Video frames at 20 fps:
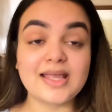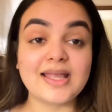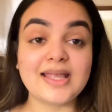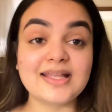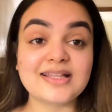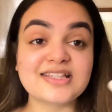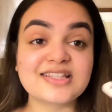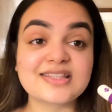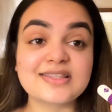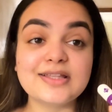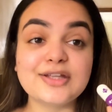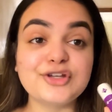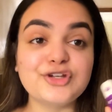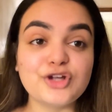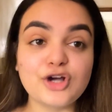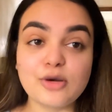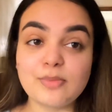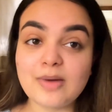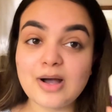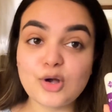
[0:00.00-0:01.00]
It's the
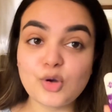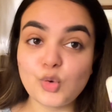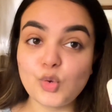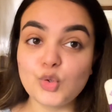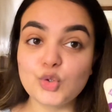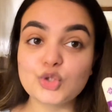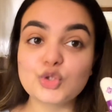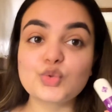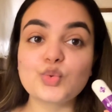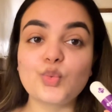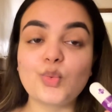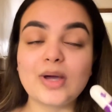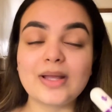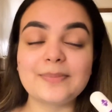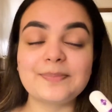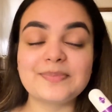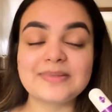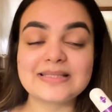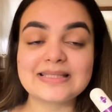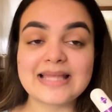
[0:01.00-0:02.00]
Derma Co's
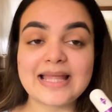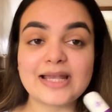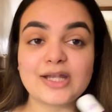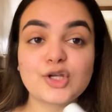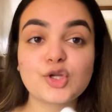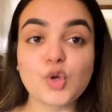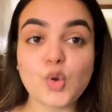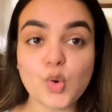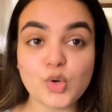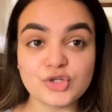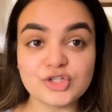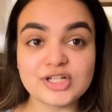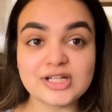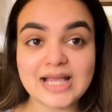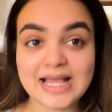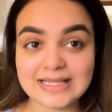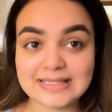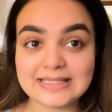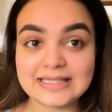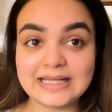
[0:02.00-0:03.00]
1% Kojic
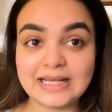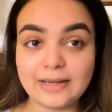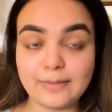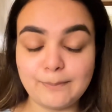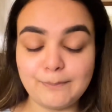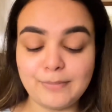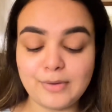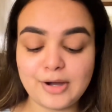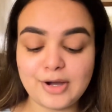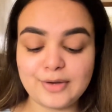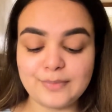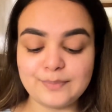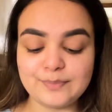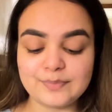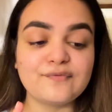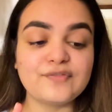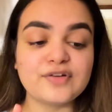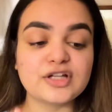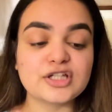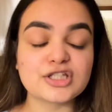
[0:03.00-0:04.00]
acid lip
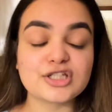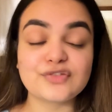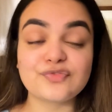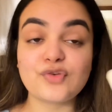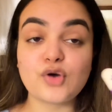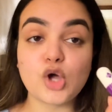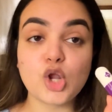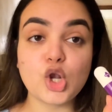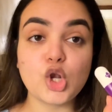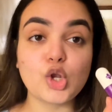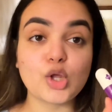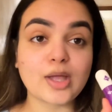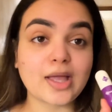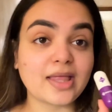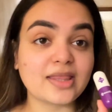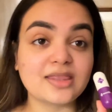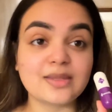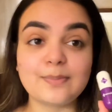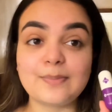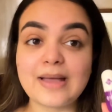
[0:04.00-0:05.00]
balm. First of all, look
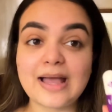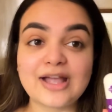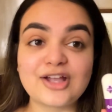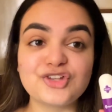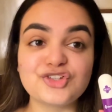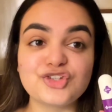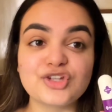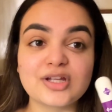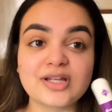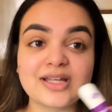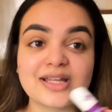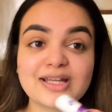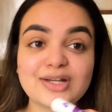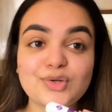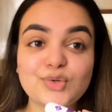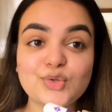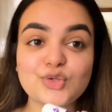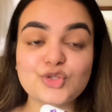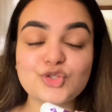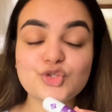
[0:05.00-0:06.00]
at the packaging. It
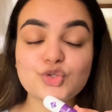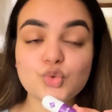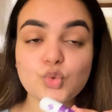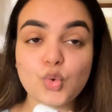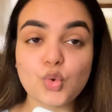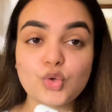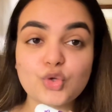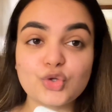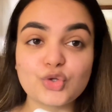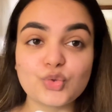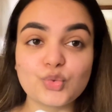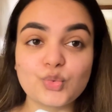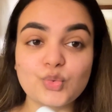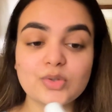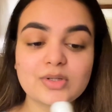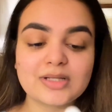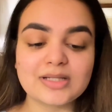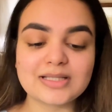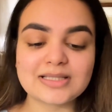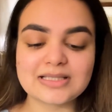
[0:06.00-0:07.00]
looks so
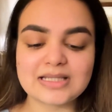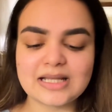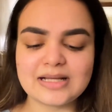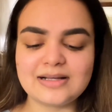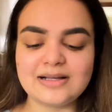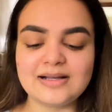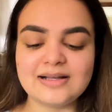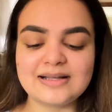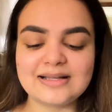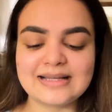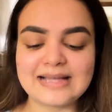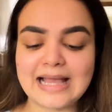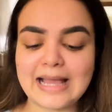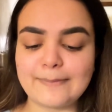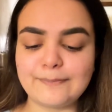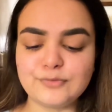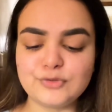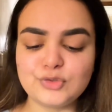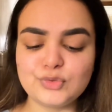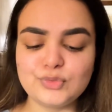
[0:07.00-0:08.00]
cute. It's like a
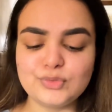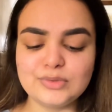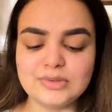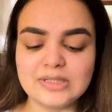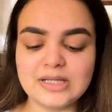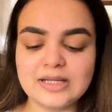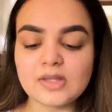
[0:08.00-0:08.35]
capsule.